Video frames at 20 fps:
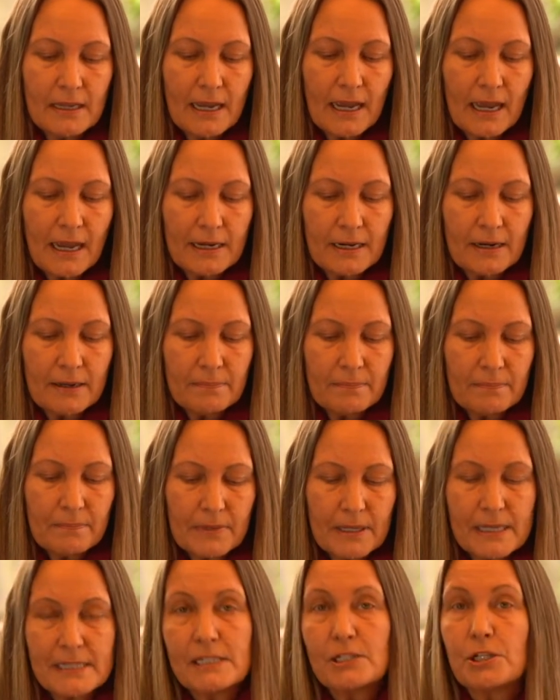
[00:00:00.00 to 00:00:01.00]
And
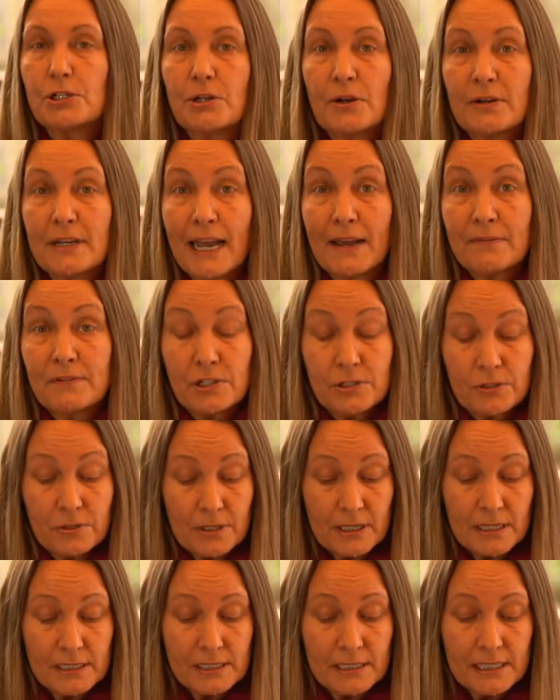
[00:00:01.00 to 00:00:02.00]
you don't have to do
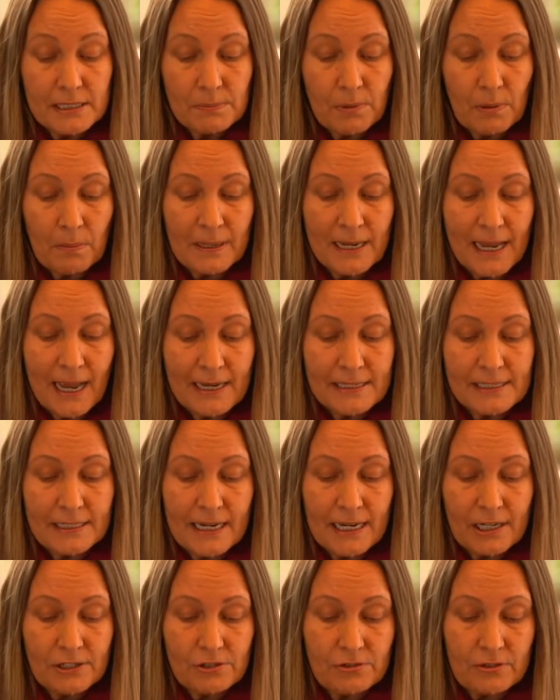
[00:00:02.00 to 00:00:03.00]
this. This probably adds an
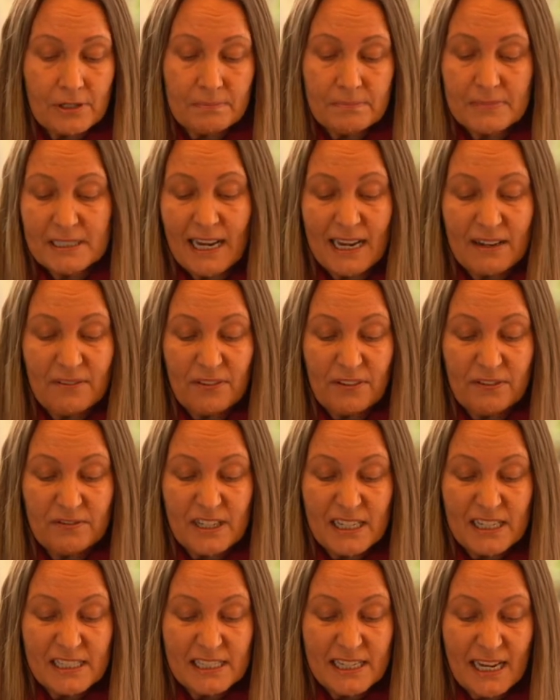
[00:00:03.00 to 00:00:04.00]
extra 10,
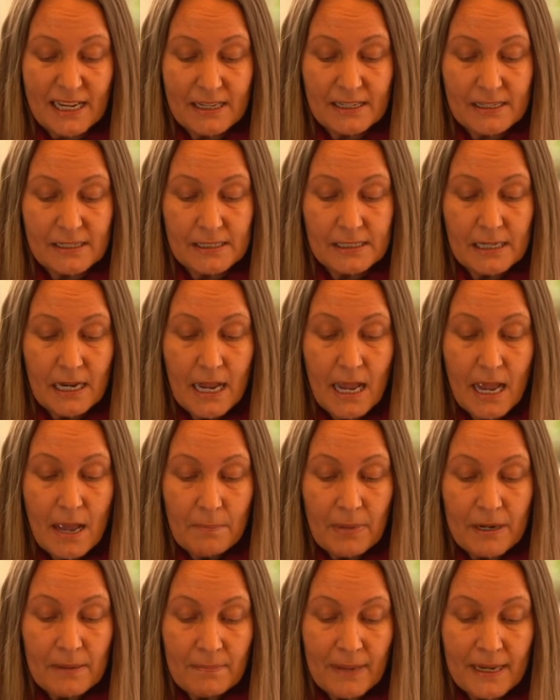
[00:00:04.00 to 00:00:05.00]
15 seconds,
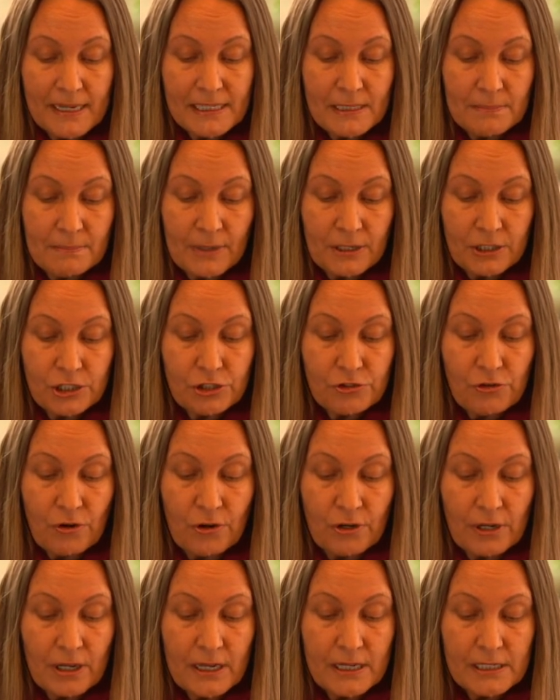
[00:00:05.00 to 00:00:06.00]
but it makes it much
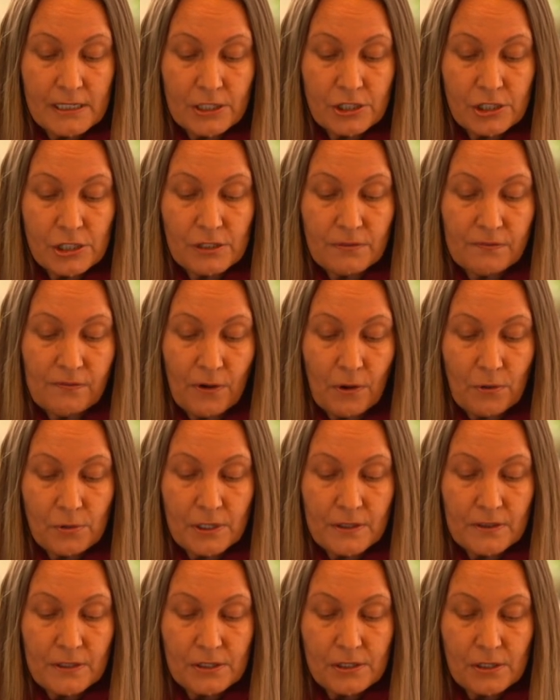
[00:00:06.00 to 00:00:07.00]
stronger, is I just fold
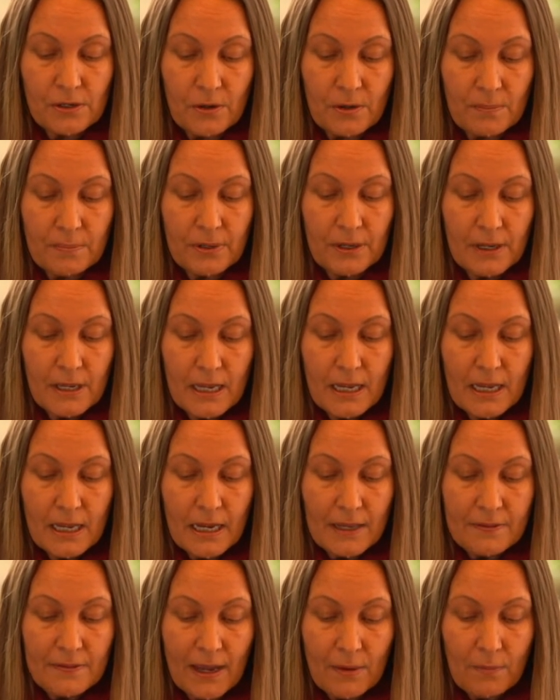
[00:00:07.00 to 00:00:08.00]
in the top.
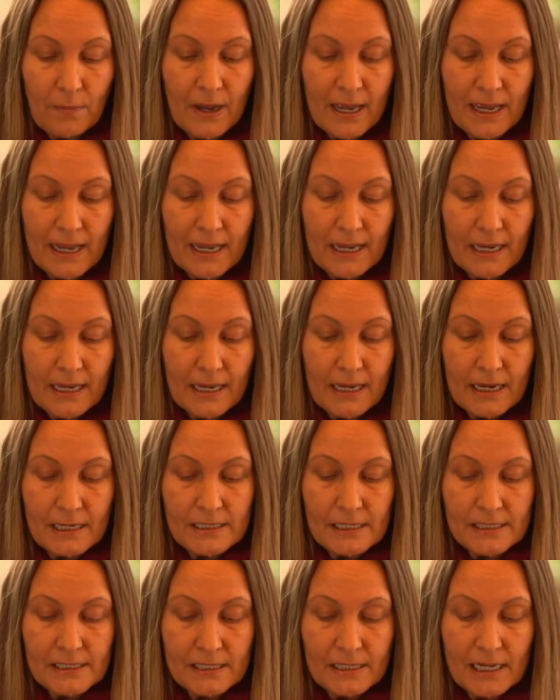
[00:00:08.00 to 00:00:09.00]
And that way it
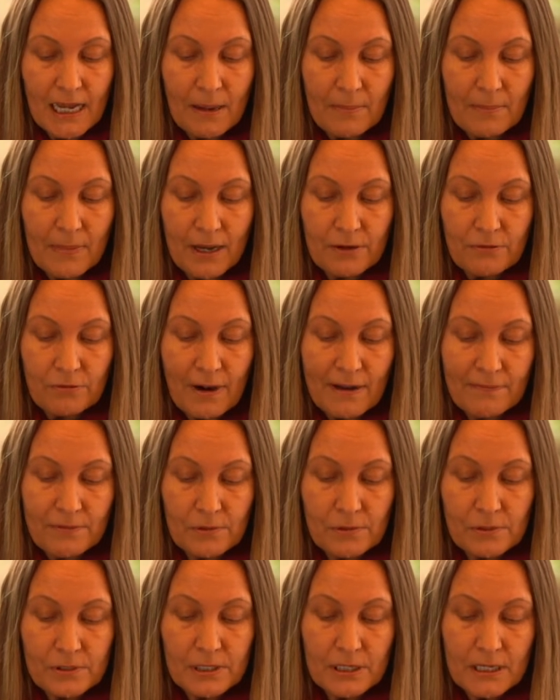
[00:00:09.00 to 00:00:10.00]
doesn't come
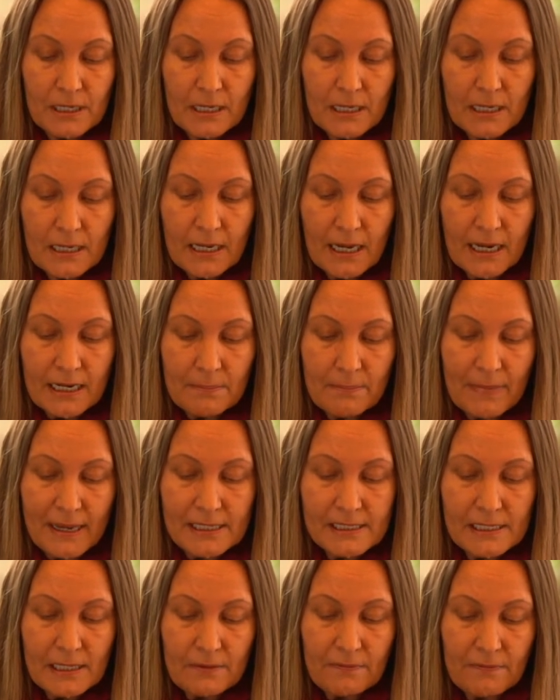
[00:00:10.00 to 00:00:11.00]
unraveled, and it
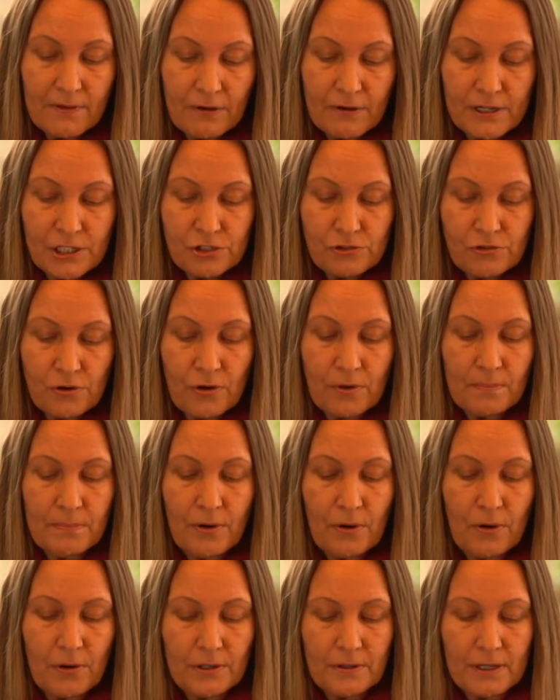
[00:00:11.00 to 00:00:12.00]
makes it a very strong
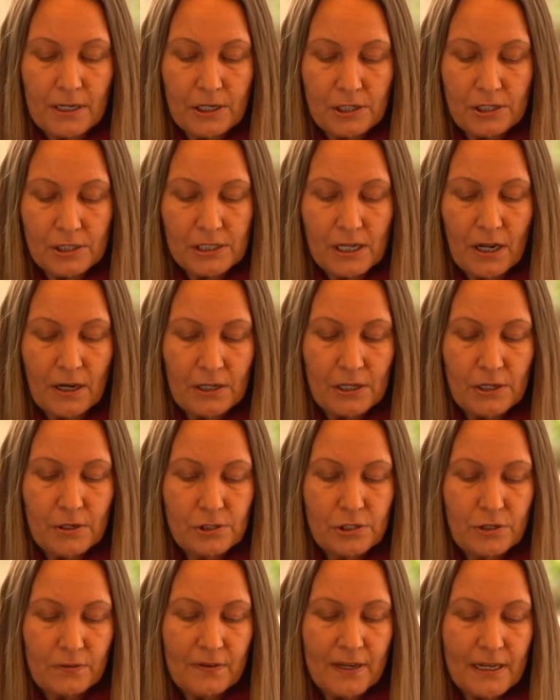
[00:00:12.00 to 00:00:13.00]
pot. And then you just kind of
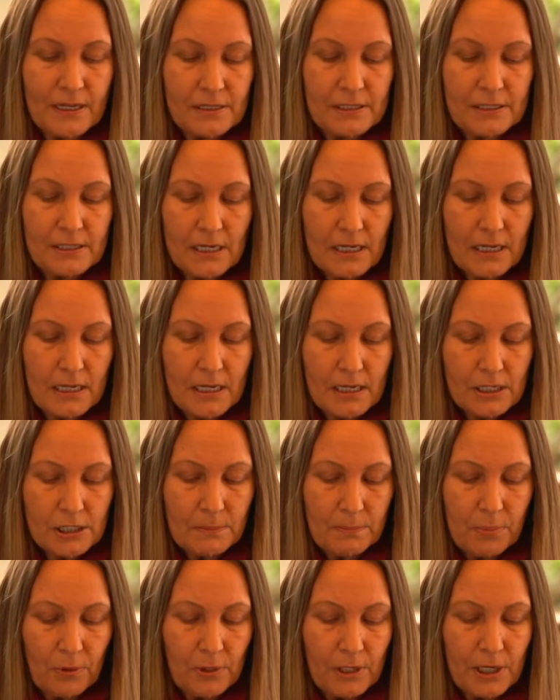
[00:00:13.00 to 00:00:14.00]
use your fingers to
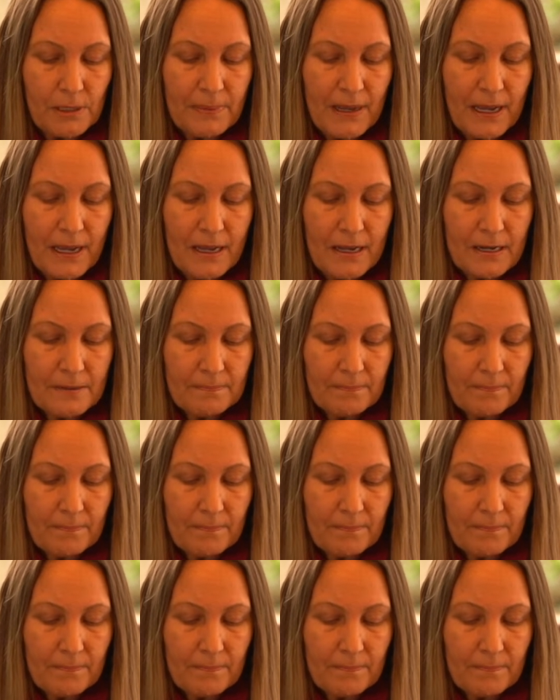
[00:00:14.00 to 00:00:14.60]
pull it apart,